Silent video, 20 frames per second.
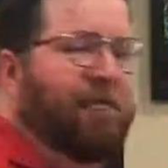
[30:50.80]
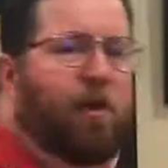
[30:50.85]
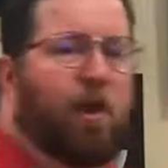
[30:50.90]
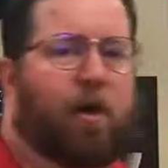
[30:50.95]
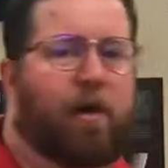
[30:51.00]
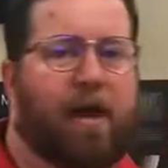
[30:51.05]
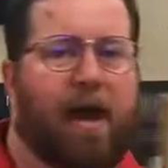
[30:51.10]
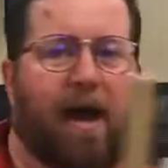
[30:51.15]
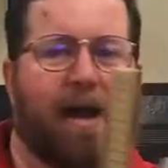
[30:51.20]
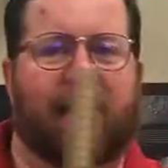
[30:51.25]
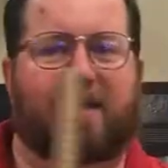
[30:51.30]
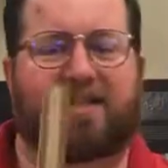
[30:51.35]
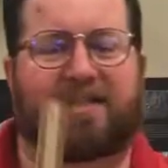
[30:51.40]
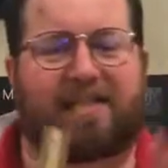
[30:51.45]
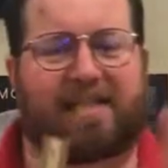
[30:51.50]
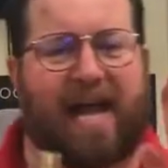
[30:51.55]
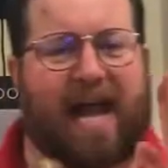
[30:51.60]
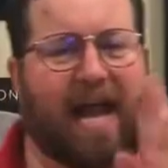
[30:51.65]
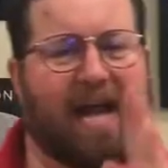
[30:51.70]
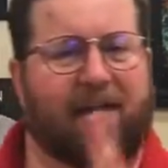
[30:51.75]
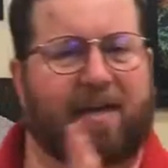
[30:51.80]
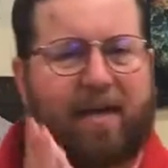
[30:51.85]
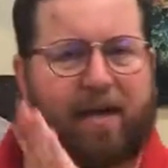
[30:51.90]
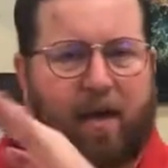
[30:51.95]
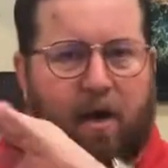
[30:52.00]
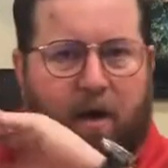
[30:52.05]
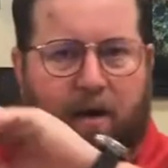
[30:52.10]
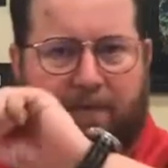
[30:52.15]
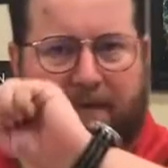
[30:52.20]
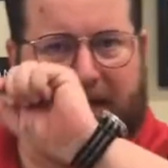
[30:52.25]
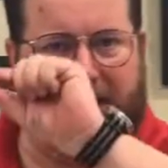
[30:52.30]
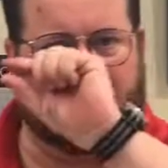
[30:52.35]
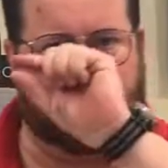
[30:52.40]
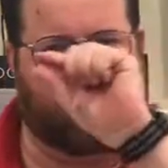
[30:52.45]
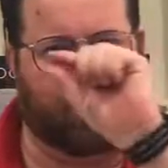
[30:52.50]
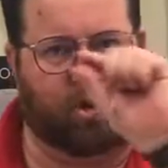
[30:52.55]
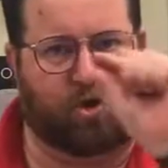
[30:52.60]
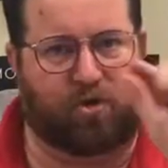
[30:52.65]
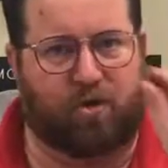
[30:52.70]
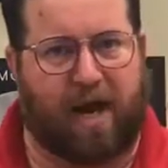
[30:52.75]
you're not exactly on that
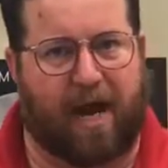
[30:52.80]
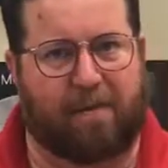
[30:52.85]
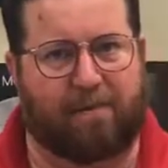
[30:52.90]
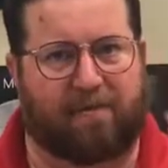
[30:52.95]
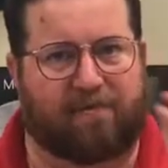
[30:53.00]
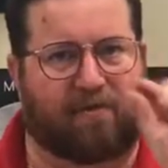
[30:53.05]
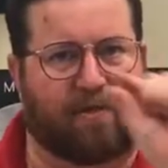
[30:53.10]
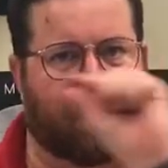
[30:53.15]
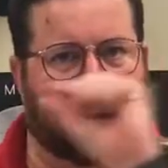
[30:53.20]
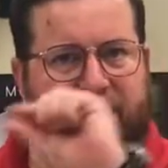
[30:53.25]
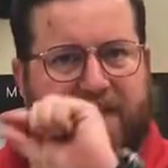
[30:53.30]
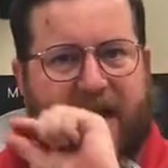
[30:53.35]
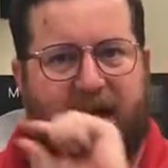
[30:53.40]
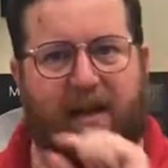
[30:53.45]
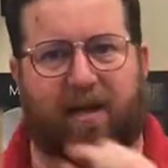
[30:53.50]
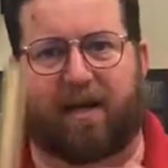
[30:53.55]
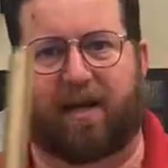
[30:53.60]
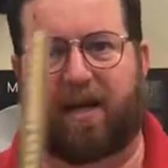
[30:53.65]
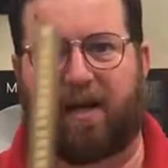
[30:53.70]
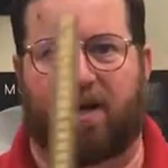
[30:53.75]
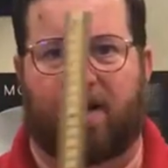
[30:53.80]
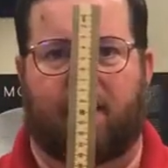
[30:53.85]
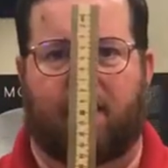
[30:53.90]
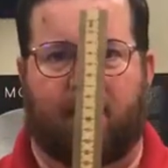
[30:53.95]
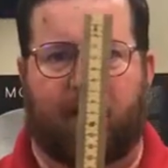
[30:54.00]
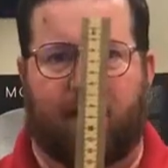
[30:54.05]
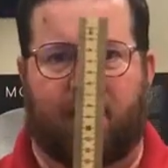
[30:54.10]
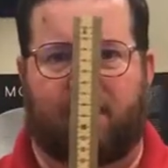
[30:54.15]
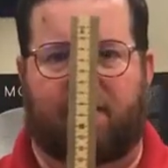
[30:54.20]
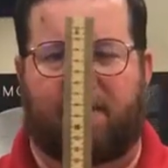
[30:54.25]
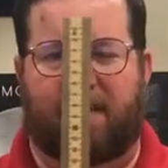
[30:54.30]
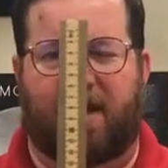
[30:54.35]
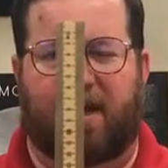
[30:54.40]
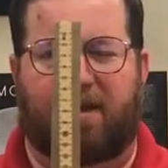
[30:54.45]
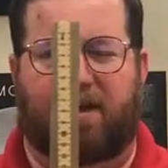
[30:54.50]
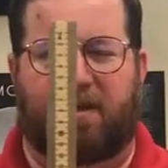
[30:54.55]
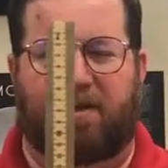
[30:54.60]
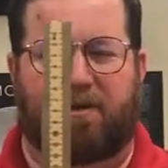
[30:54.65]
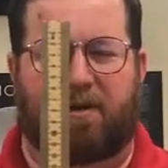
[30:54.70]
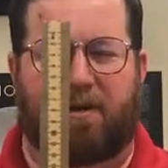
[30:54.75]
stripe of totality,
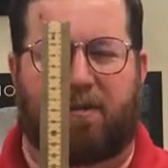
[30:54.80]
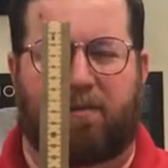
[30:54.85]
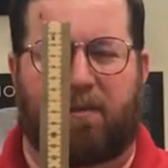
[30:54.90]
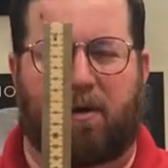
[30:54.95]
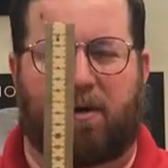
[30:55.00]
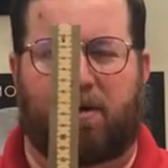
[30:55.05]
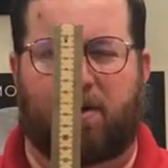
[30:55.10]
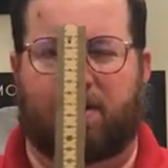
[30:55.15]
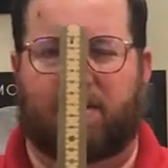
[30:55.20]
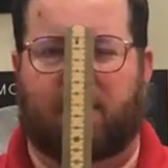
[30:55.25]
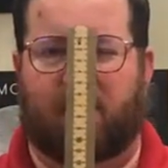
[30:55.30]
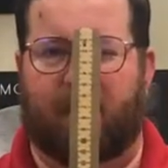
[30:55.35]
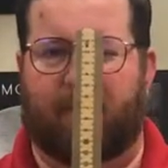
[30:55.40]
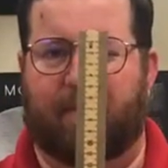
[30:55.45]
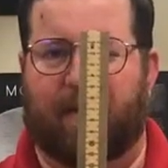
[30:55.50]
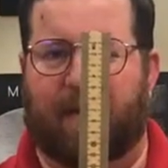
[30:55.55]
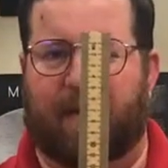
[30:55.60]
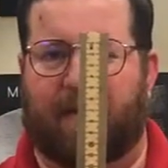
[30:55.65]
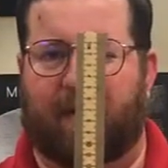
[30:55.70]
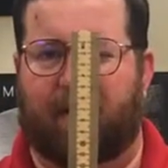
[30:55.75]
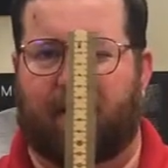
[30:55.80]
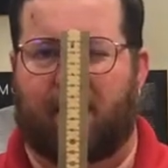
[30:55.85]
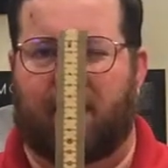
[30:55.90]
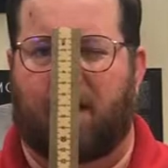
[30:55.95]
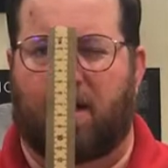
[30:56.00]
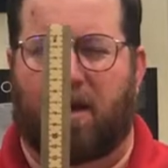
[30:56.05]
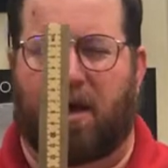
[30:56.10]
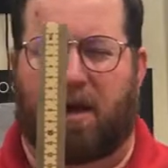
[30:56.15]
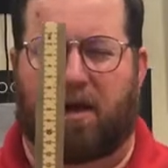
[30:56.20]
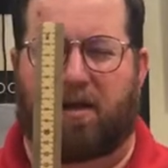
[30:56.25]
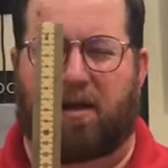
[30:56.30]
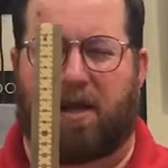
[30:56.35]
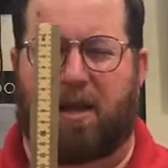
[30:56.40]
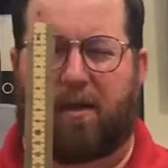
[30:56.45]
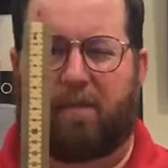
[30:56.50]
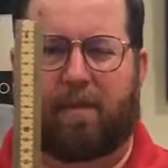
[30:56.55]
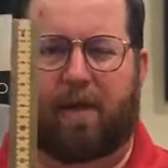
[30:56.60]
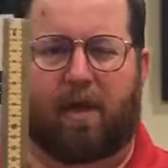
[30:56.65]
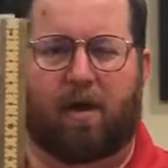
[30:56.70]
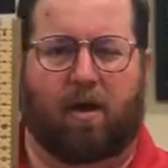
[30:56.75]
then the moon is going to be a
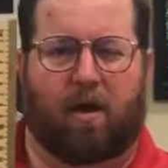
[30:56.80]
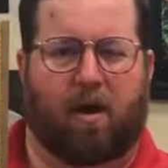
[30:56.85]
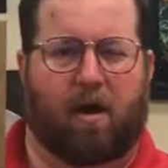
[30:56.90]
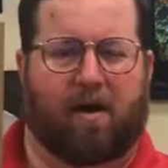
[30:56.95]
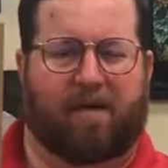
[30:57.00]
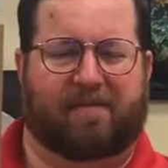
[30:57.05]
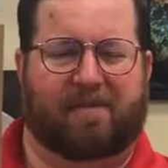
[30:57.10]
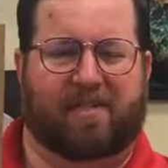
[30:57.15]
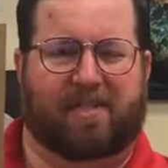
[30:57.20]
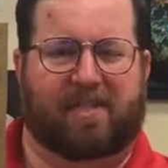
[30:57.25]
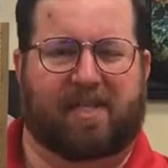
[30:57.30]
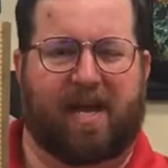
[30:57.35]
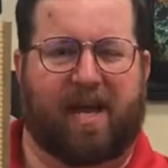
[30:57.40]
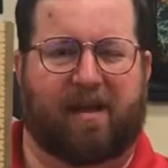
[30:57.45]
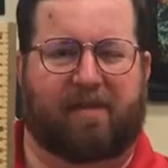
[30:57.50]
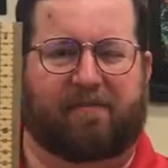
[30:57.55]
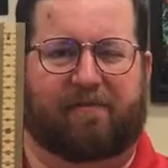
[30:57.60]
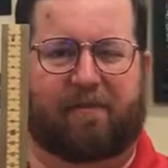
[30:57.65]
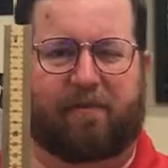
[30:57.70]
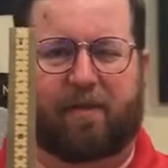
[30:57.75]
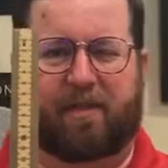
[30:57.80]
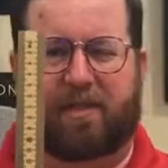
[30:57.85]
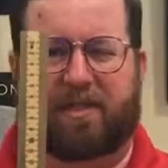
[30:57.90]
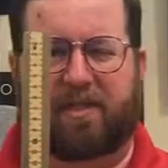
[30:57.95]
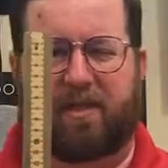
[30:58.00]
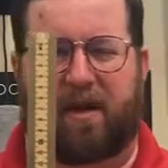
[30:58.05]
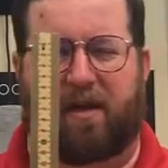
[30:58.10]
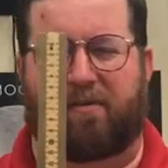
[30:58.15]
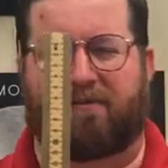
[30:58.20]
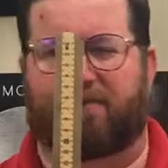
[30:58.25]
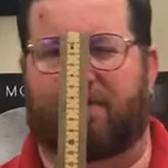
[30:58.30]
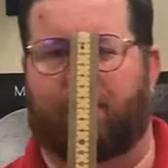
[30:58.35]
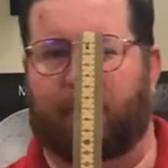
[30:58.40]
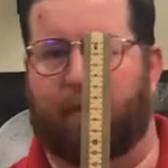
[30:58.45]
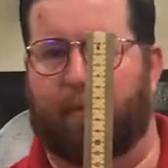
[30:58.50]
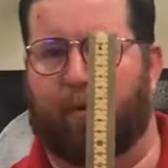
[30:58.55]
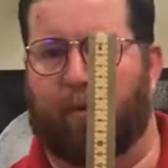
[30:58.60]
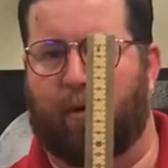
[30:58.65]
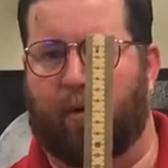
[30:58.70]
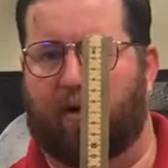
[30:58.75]
little bit offset from the sun from
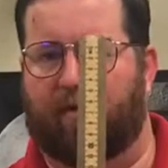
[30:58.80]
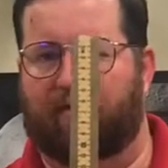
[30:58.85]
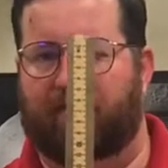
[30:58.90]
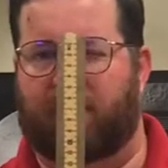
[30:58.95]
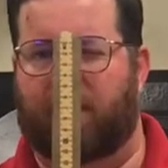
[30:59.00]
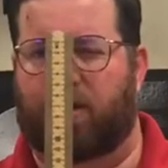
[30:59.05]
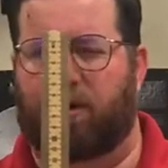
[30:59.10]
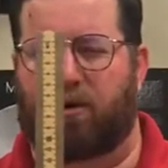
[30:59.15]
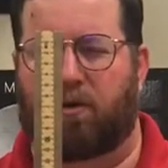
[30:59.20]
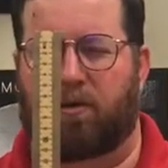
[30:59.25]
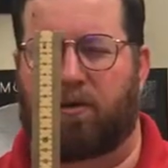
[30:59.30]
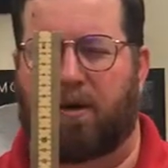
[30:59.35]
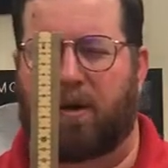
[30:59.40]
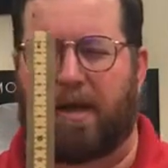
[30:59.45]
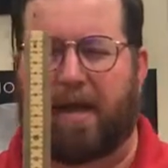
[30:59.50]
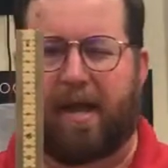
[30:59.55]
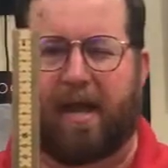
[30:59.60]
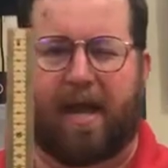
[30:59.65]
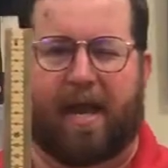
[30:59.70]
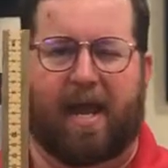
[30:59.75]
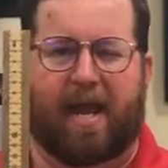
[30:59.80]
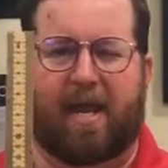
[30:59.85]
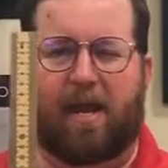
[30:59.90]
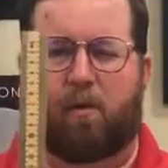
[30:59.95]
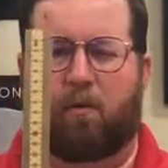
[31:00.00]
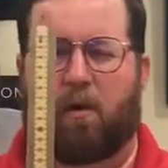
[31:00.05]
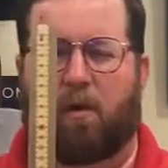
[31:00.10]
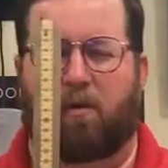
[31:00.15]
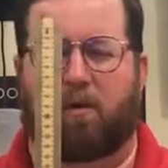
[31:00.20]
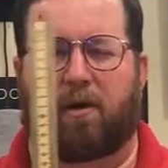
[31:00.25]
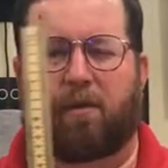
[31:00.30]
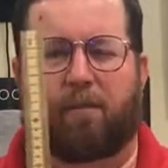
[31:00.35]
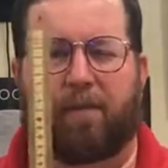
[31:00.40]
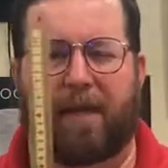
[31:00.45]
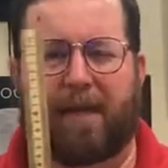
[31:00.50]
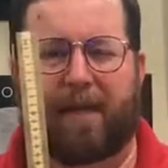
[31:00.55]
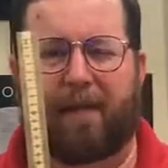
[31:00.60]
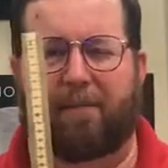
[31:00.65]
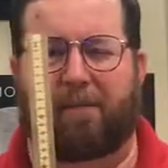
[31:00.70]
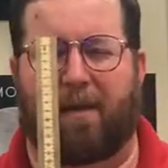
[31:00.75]
your point of view, and it won't
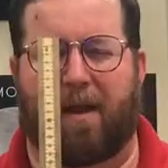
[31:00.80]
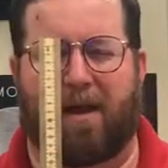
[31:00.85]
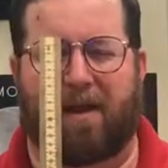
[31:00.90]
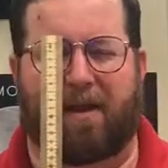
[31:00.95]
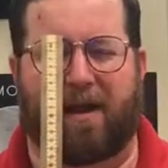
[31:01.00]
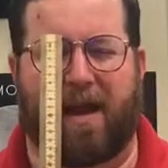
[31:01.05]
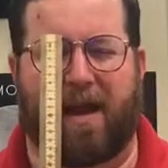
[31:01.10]
completely block it